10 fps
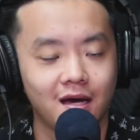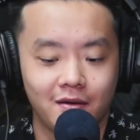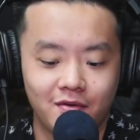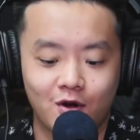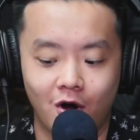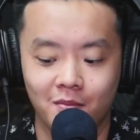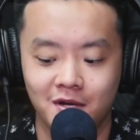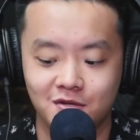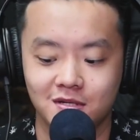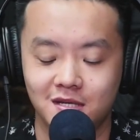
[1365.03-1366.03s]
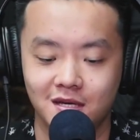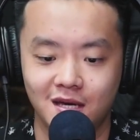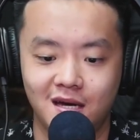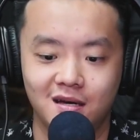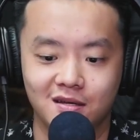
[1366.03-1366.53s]
Even a communist will
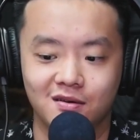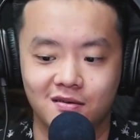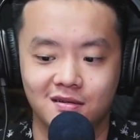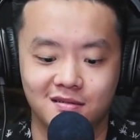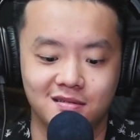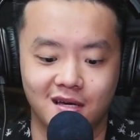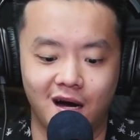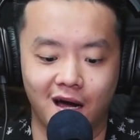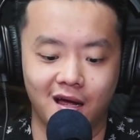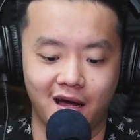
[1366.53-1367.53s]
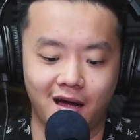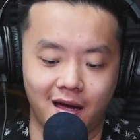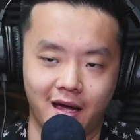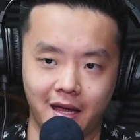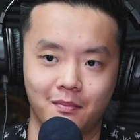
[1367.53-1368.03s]
say,
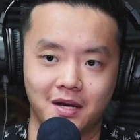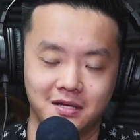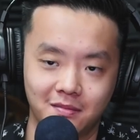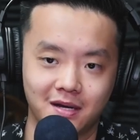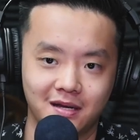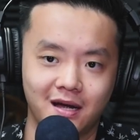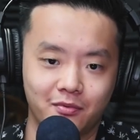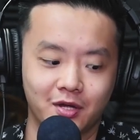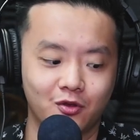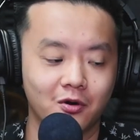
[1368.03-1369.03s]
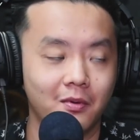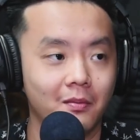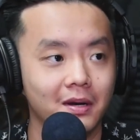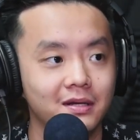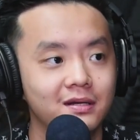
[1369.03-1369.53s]
I hate money, but we can talk about
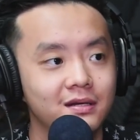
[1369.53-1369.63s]
money.